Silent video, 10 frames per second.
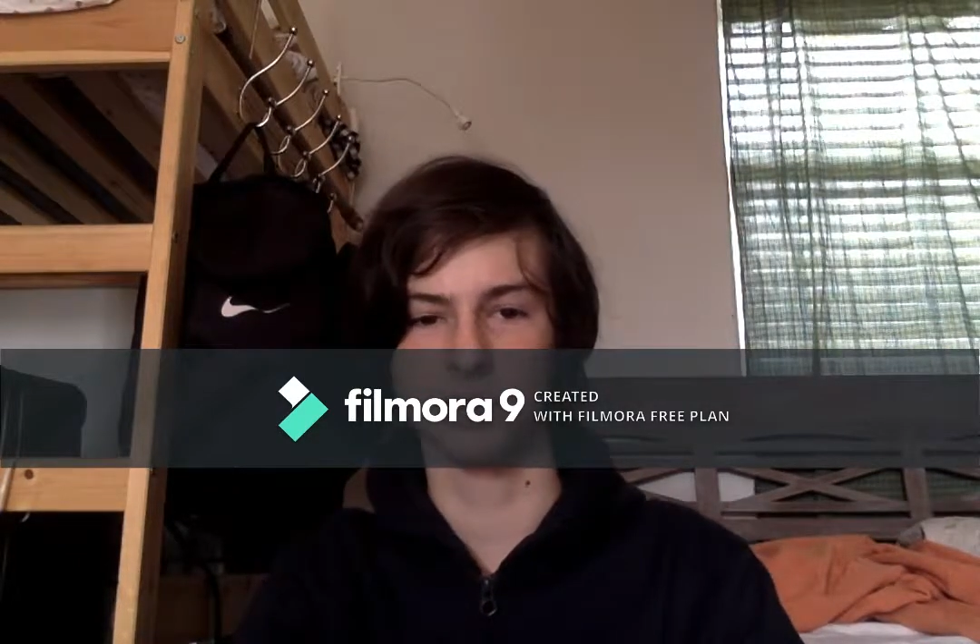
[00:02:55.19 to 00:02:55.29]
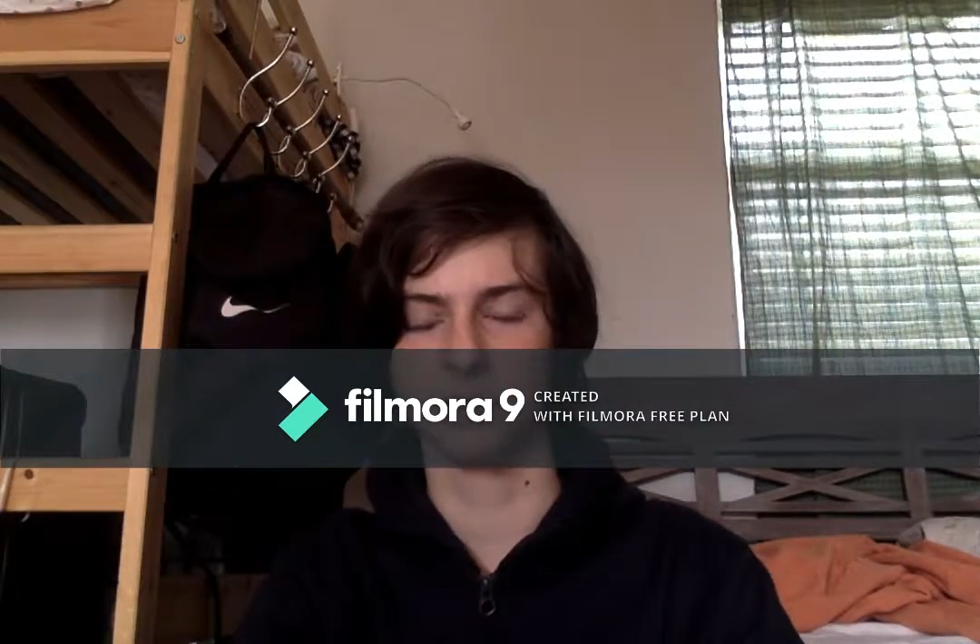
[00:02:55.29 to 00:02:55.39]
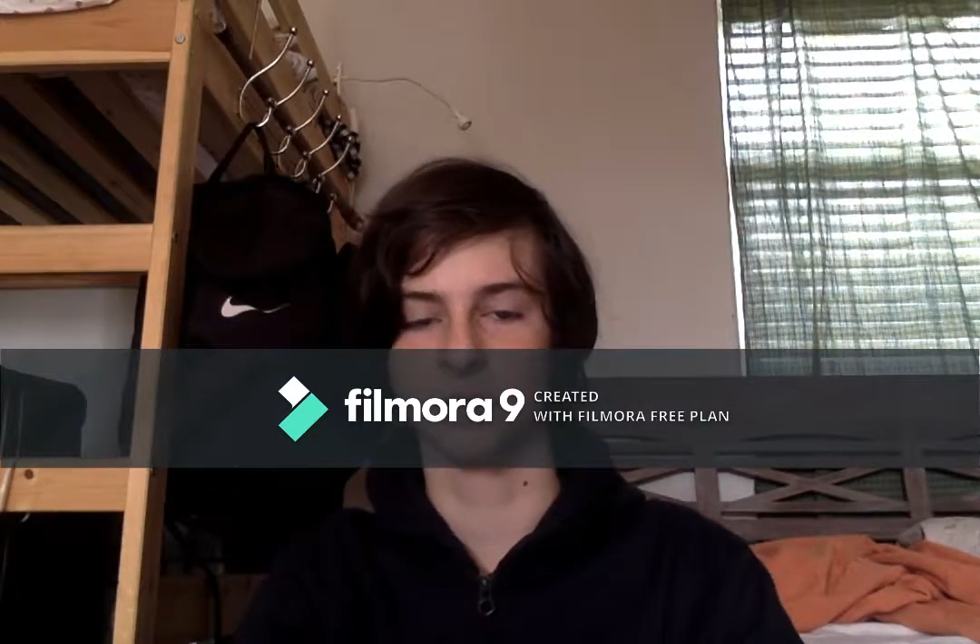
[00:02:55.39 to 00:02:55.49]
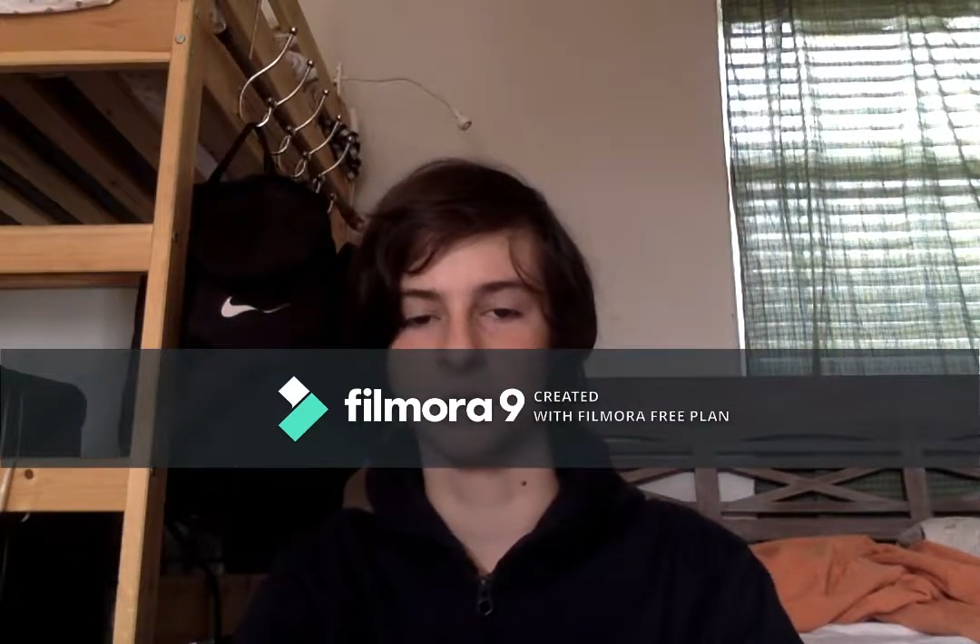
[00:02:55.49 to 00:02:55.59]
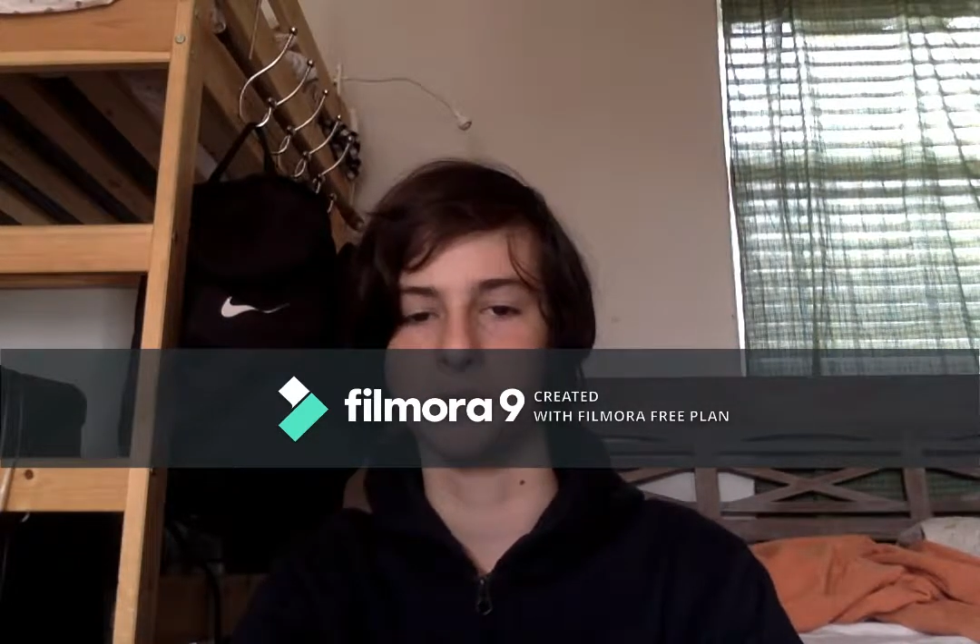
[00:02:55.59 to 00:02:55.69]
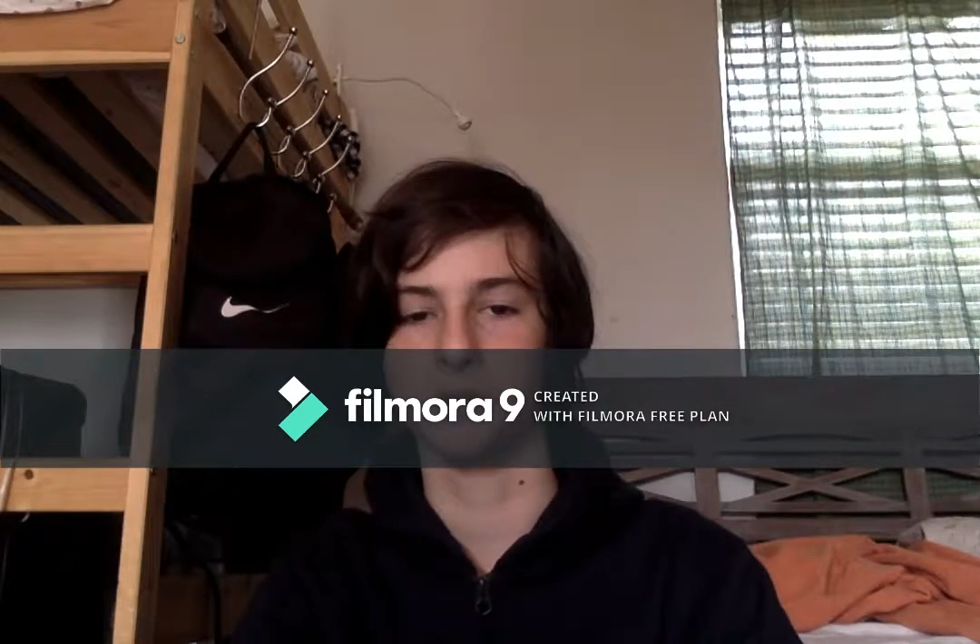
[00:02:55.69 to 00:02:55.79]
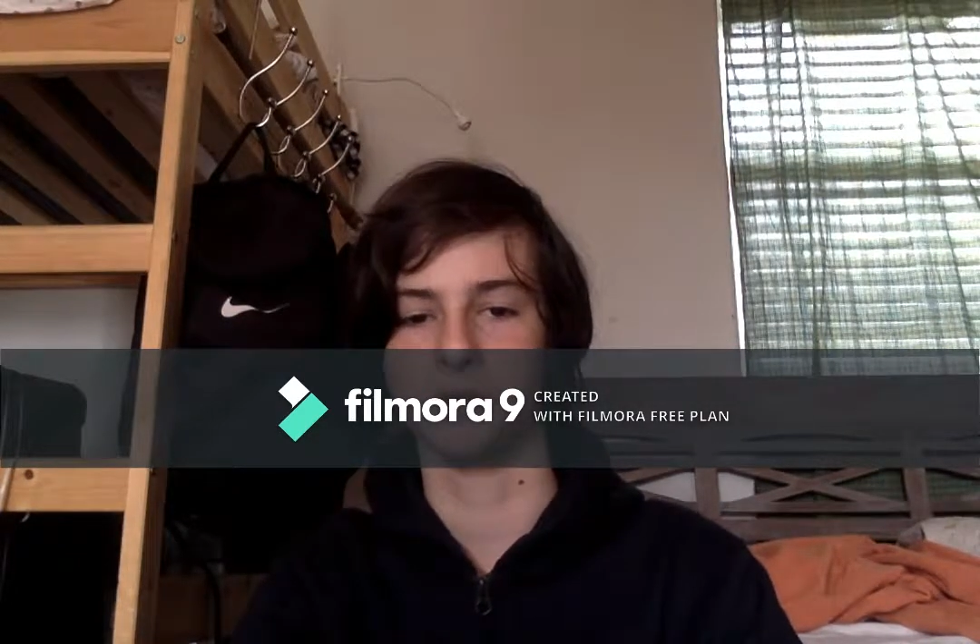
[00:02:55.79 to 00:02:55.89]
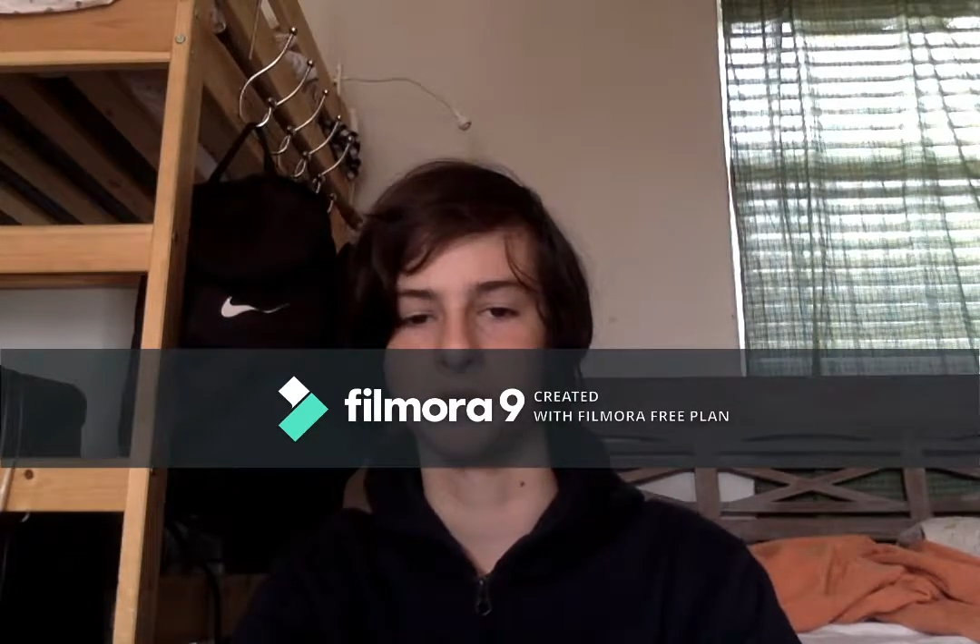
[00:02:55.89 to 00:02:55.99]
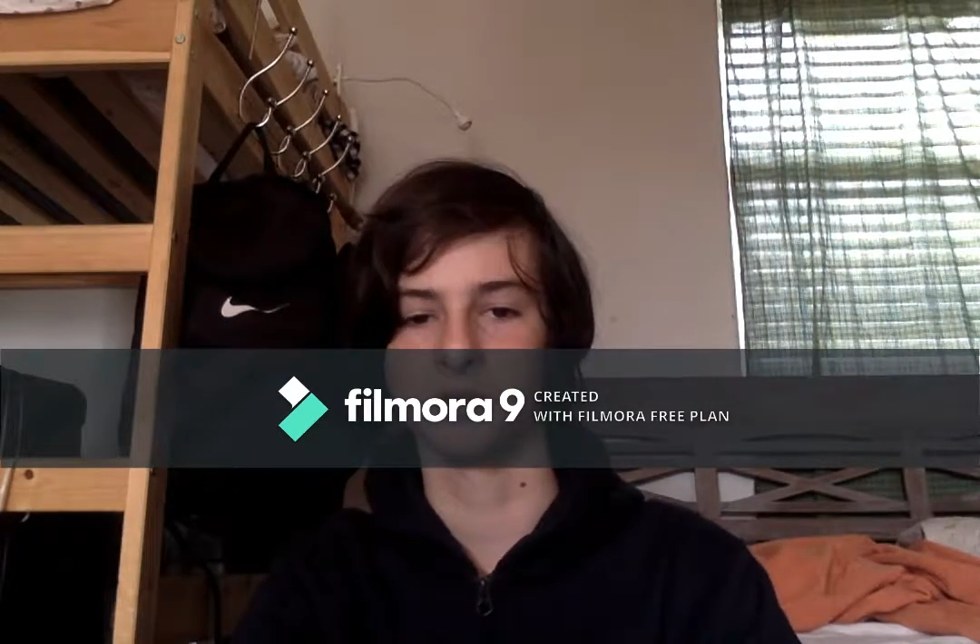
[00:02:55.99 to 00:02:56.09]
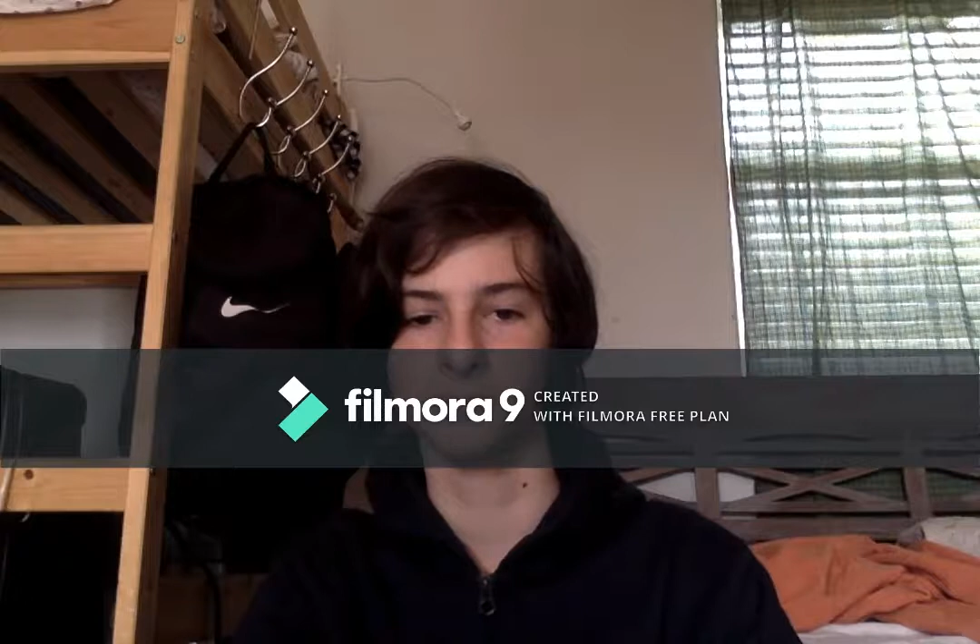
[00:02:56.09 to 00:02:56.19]
though it's more of a
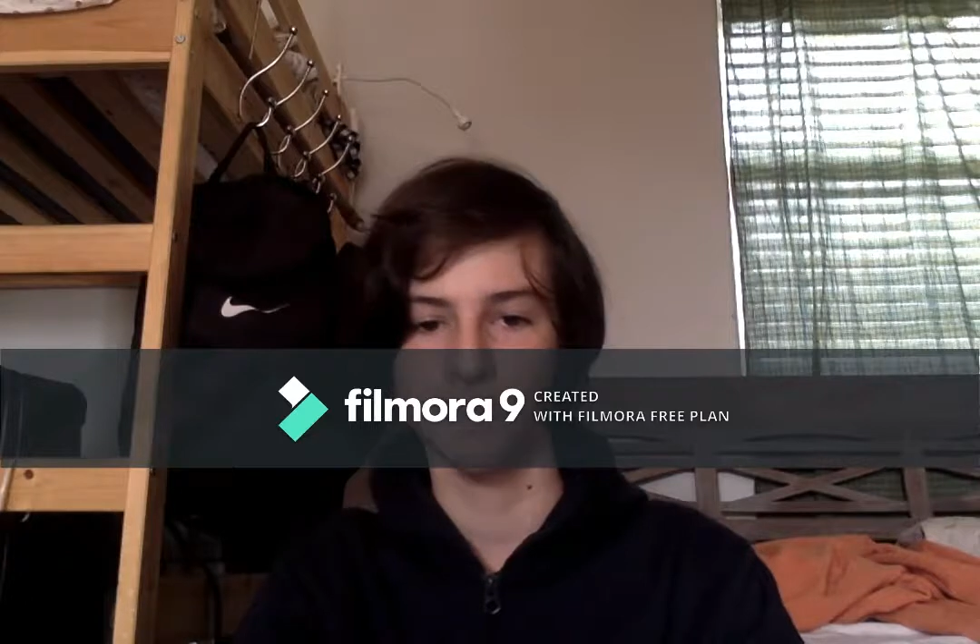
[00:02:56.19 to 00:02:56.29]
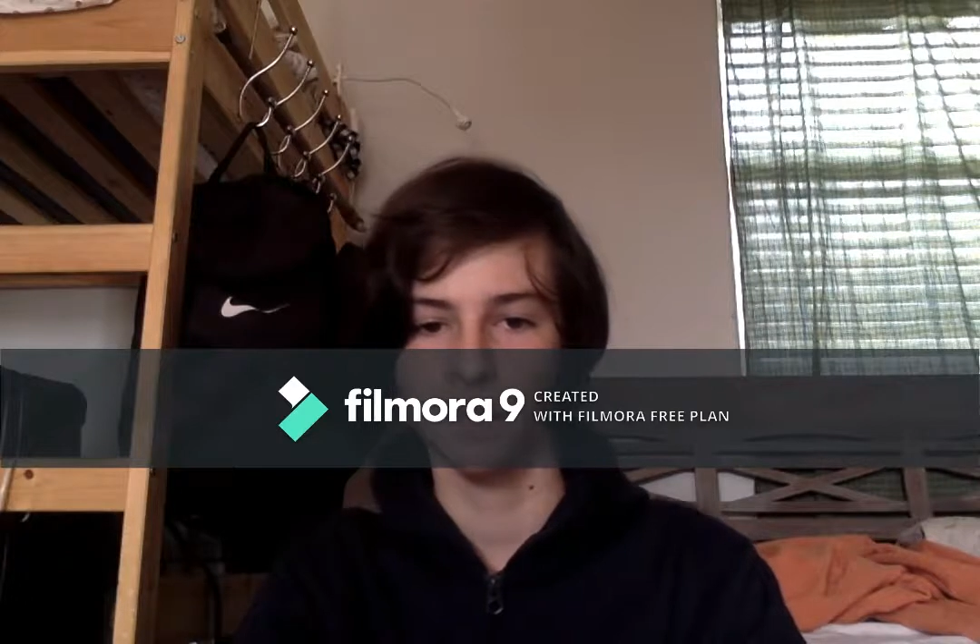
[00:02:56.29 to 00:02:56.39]
particle.